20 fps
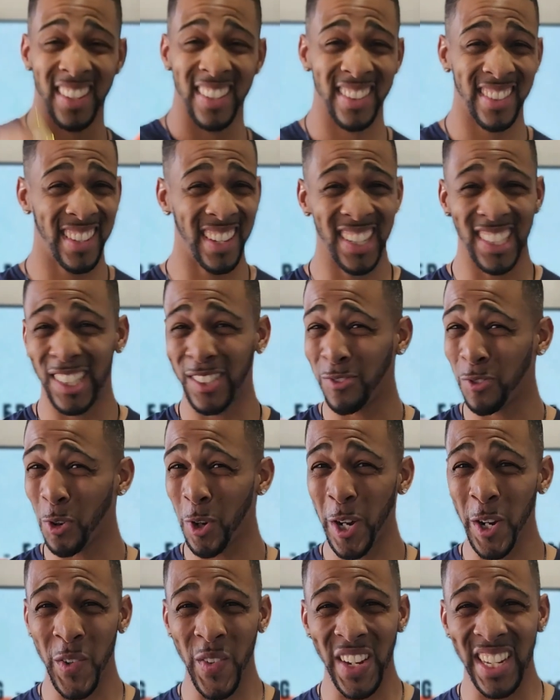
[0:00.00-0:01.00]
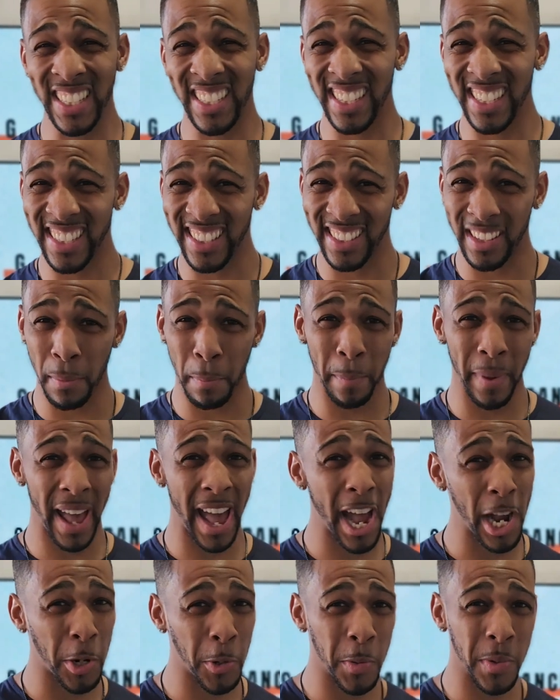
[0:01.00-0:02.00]
This fragrance is
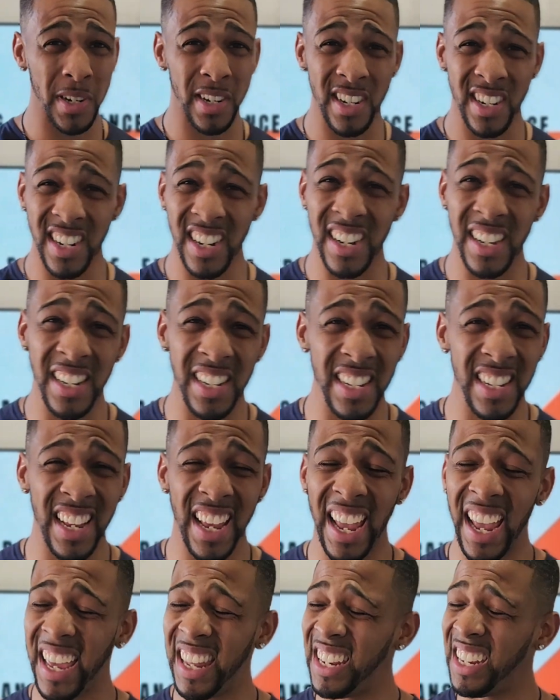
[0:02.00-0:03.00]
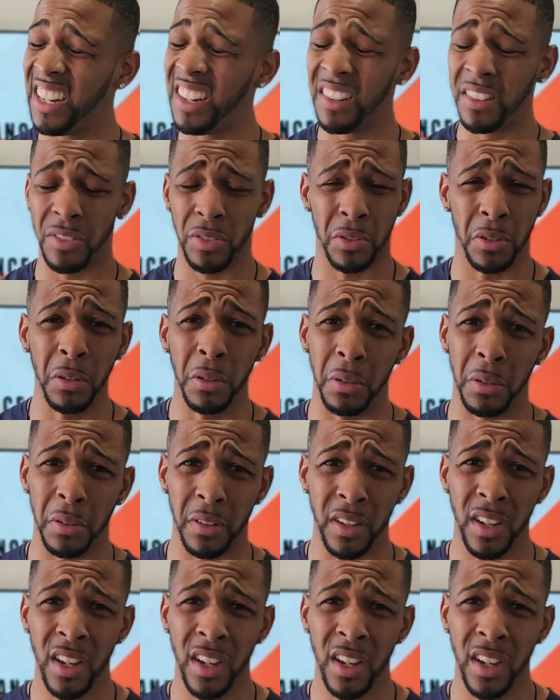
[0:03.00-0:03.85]
tobacco and honey, and it is good.